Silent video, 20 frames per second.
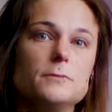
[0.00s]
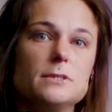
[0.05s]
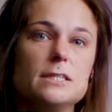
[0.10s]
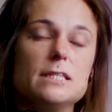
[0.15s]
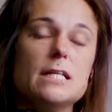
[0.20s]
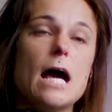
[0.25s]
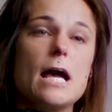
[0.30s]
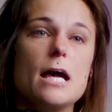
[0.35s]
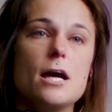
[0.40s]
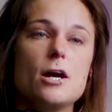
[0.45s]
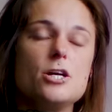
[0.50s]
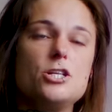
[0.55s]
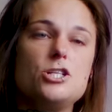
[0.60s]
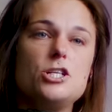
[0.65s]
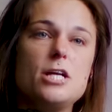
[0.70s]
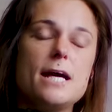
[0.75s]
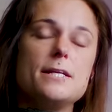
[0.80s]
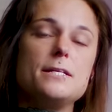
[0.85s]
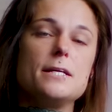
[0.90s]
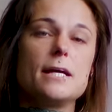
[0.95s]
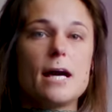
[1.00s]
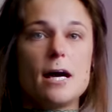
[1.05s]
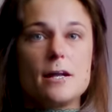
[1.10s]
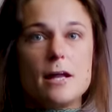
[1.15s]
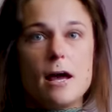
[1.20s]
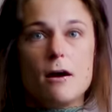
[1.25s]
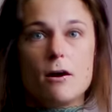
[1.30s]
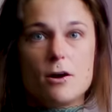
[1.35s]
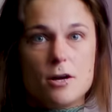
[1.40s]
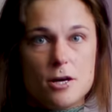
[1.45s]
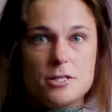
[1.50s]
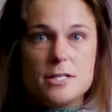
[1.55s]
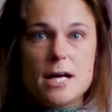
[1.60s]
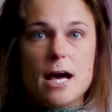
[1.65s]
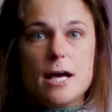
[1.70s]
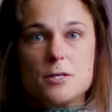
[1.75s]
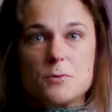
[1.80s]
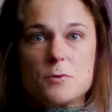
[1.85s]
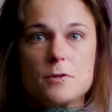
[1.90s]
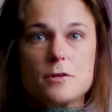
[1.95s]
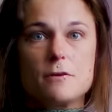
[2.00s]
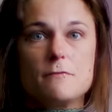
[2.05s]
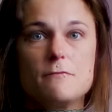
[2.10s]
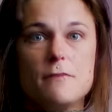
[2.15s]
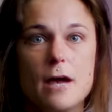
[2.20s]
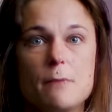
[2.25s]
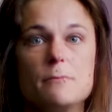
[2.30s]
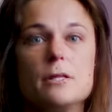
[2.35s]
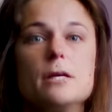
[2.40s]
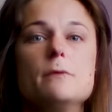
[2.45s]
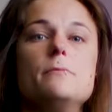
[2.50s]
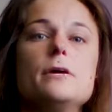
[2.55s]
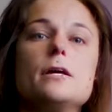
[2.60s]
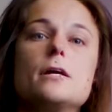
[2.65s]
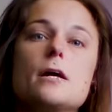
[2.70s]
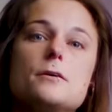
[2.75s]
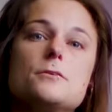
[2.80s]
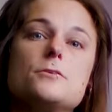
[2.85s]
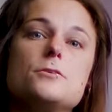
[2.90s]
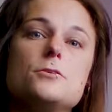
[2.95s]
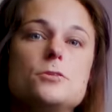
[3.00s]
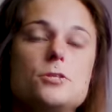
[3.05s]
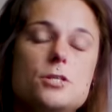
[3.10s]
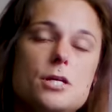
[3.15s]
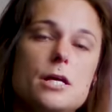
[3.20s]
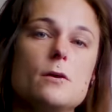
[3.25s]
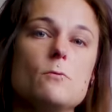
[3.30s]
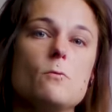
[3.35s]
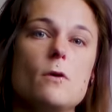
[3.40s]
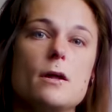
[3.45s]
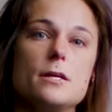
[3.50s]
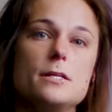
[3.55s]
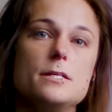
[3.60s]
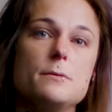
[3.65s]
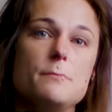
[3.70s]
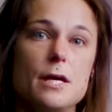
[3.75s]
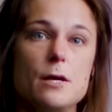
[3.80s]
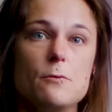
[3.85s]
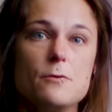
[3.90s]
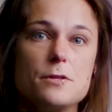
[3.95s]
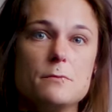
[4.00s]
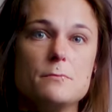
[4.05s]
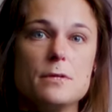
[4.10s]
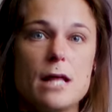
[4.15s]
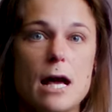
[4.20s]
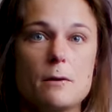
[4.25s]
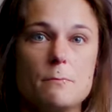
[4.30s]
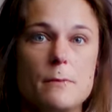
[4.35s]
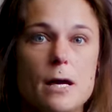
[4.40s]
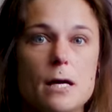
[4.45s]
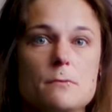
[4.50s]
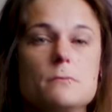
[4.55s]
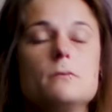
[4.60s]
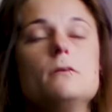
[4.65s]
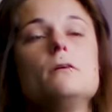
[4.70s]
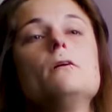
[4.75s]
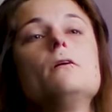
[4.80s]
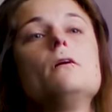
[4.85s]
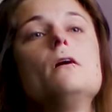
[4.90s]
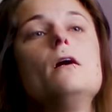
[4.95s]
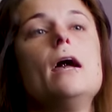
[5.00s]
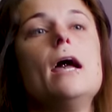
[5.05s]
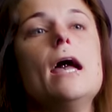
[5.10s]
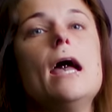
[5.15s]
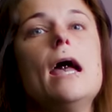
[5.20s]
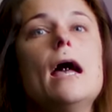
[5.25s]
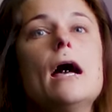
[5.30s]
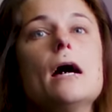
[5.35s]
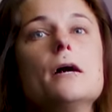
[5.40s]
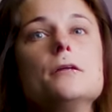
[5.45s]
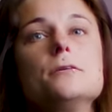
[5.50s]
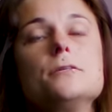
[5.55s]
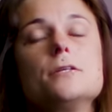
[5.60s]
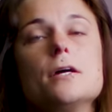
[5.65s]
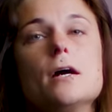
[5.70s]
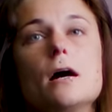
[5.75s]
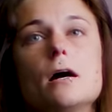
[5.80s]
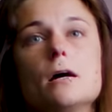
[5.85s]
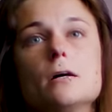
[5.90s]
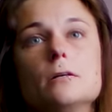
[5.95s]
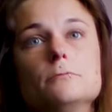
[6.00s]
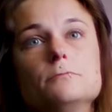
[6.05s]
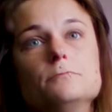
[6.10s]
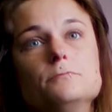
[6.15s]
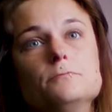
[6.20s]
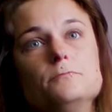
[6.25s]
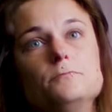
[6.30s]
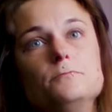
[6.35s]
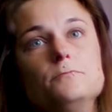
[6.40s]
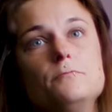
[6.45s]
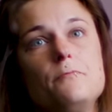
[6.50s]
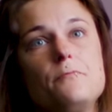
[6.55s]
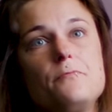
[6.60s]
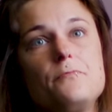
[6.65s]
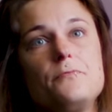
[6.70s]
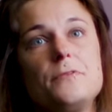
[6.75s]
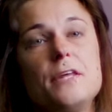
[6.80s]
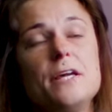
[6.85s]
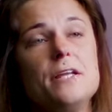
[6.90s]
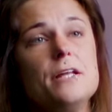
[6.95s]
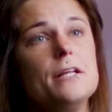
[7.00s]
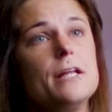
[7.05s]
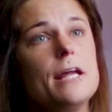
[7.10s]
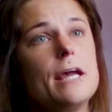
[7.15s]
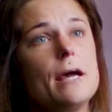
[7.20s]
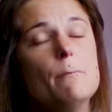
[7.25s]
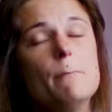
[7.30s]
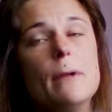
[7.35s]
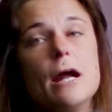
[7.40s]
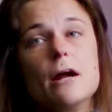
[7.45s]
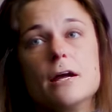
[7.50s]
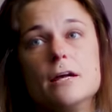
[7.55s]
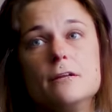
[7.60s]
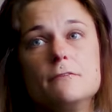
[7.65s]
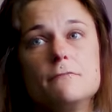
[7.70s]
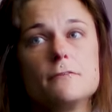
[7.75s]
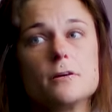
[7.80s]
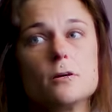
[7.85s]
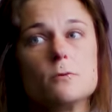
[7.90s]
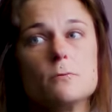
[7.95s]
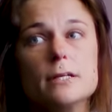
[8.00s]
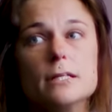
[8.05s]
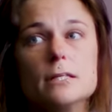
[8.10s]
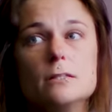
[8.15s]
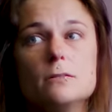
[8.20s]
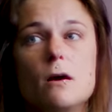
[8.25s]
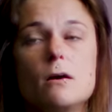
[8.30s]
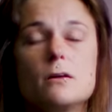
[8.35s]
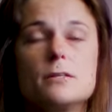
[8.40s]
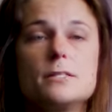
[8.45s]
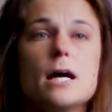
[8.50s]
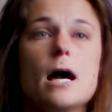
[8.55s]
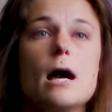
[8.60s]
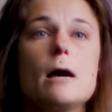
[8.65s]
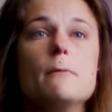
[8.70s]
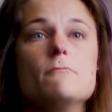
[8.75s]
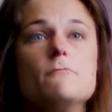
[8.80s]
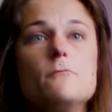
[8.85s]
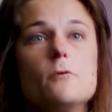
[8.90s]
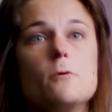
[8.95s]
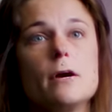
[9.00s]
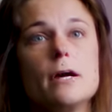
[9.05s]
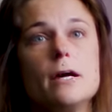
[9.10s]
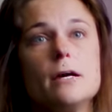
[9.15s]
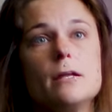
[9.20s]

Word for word: ties with her family because she wanted to be with a black man. And they didn't get married for a really long time for